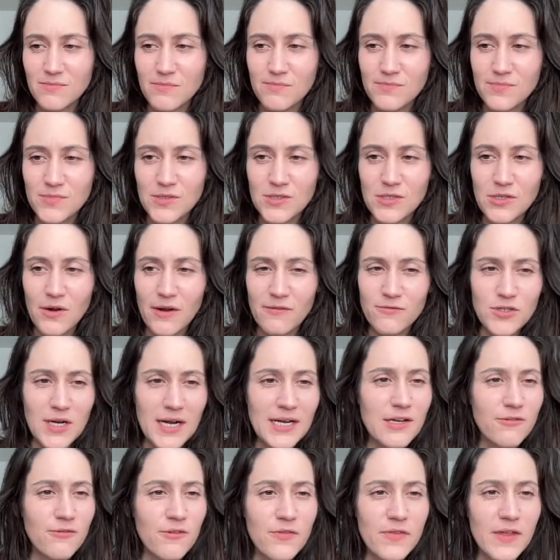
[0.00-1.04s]
you know, I've tried
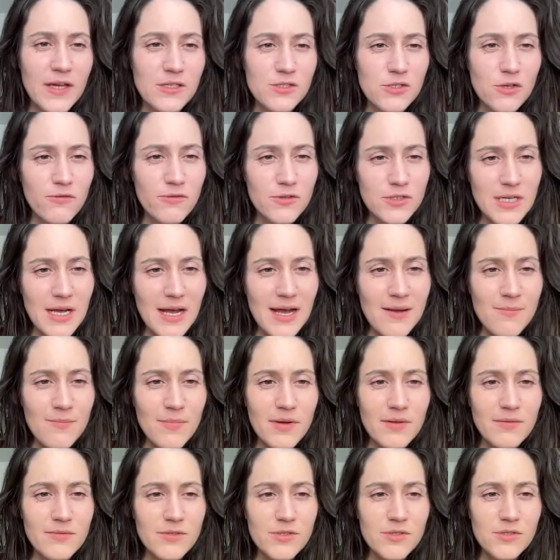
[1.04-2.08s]
different things over time,
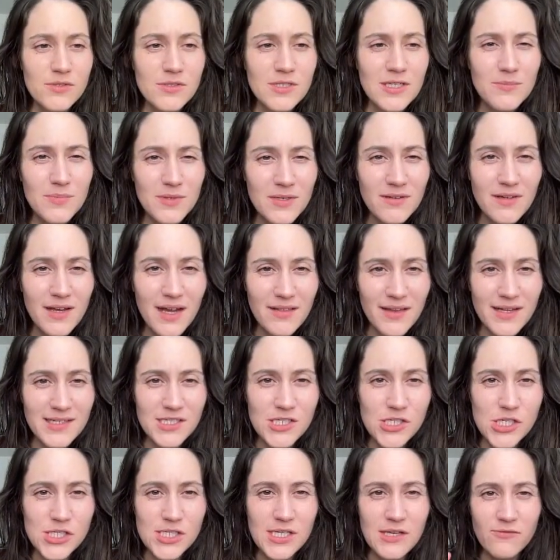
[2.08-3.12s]
but typically I like to
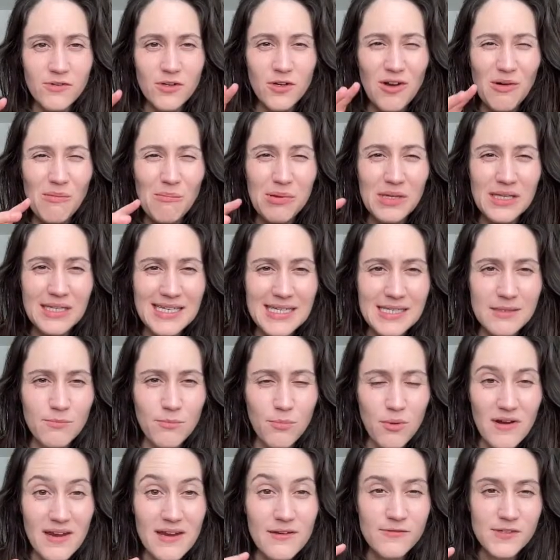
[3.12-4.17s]
just give a complete
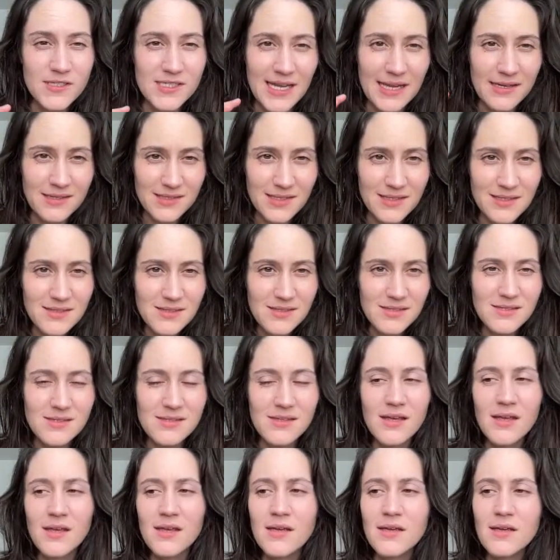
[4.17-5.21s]
brief sentence
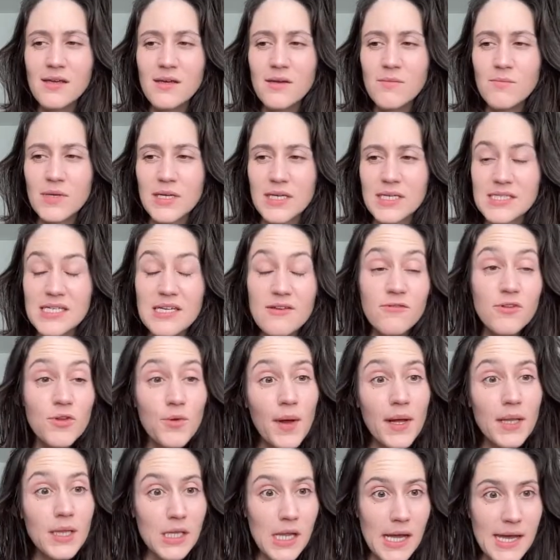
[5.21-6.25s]
Because even though
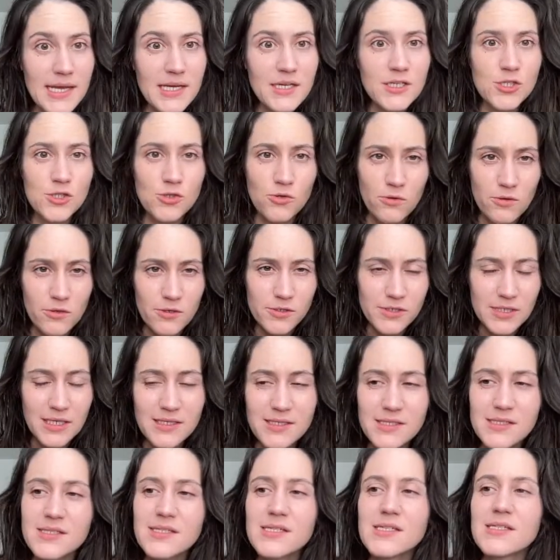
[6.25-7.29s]
I like shorter
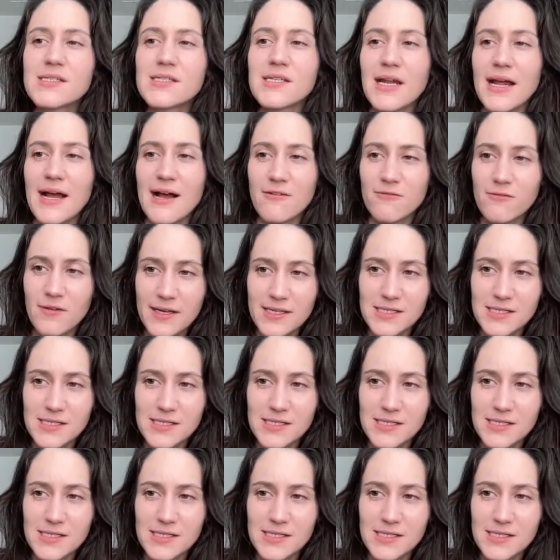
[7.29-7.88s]
sentences that have like